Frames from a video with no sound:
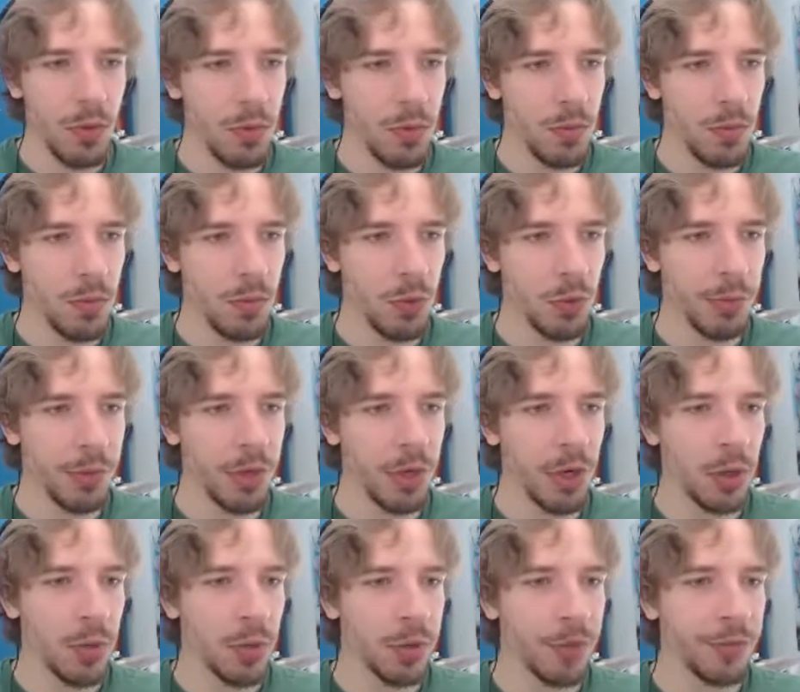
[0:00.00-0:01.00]
Would be
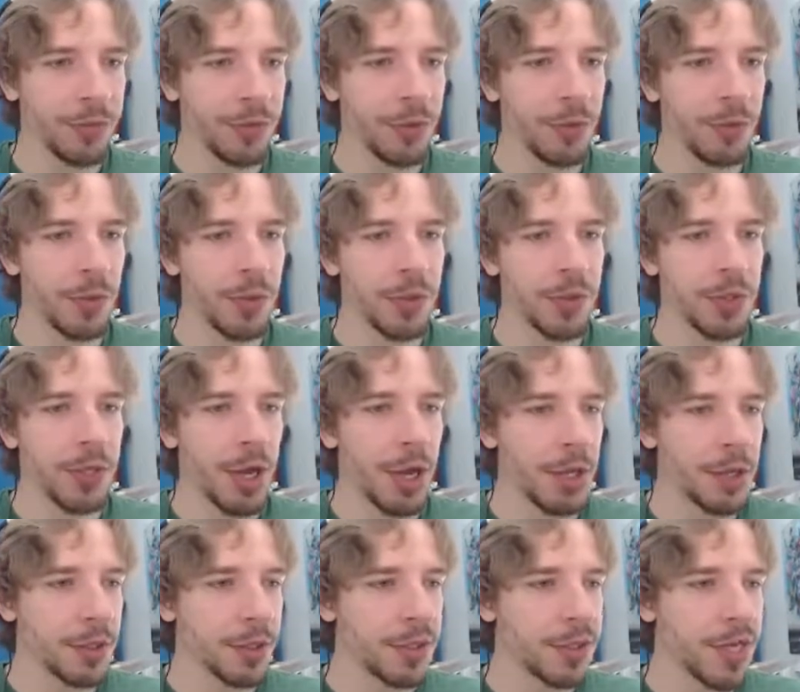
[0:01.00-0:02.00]
awkward if that was the guy
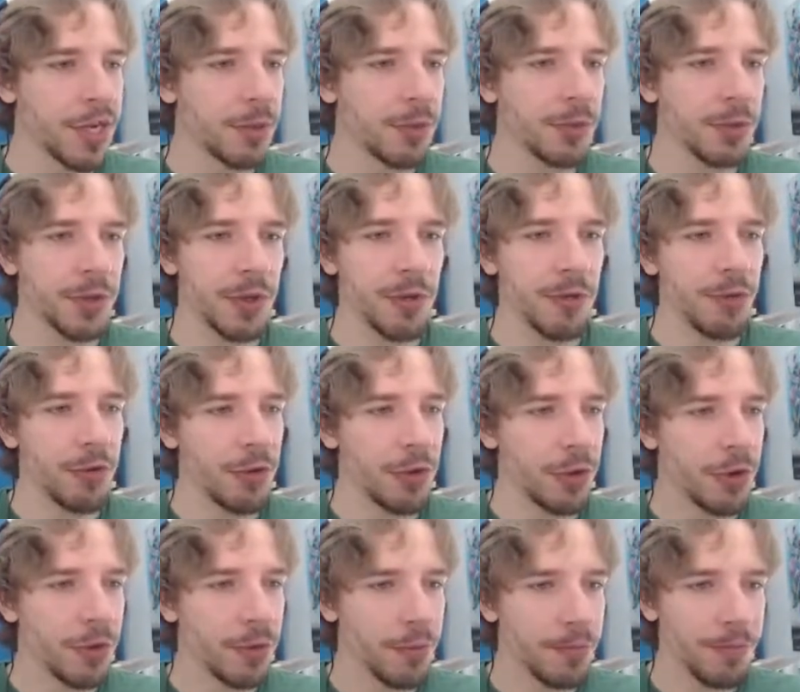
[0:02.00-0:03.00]
on the table's cell phone, you
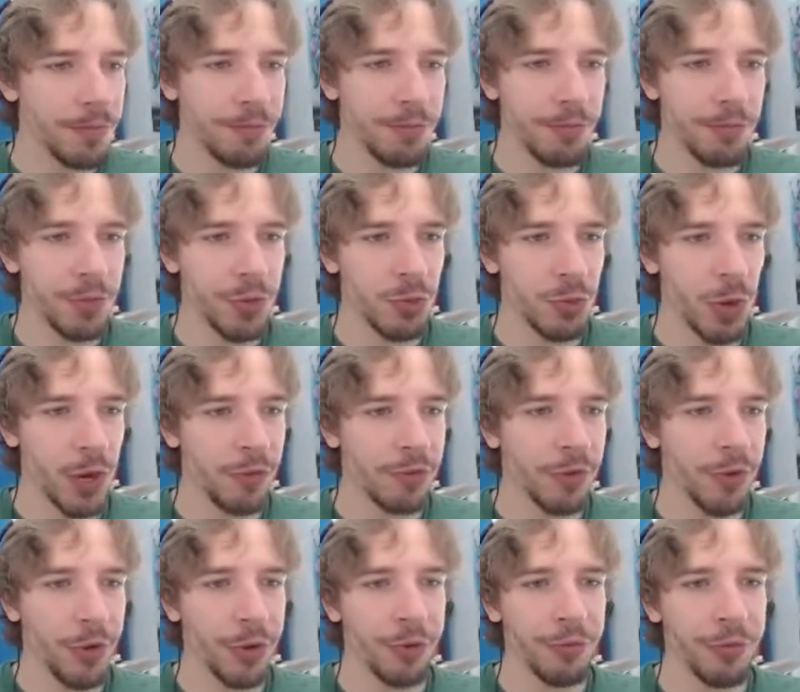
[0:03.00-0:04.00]
know? His wife
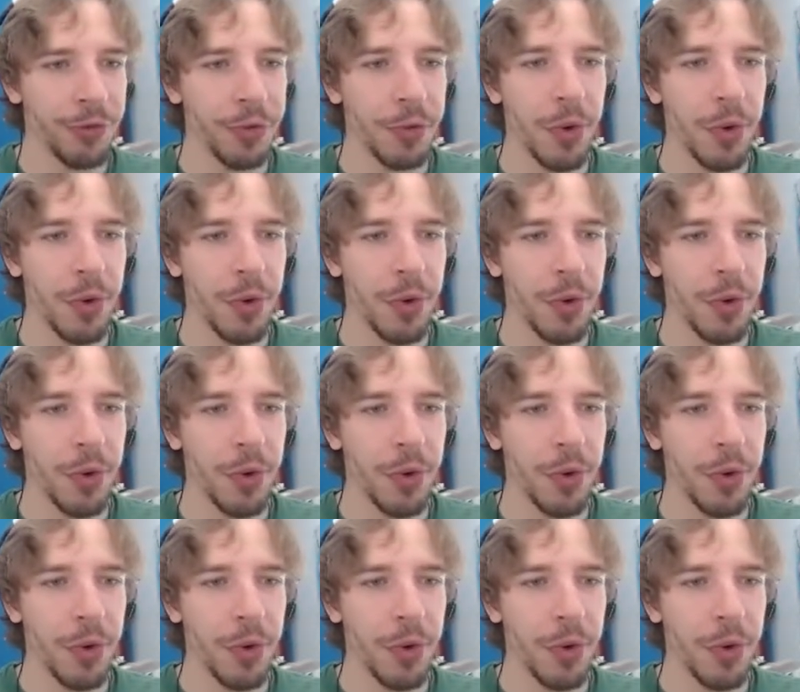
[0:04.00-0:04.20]
trying to figure out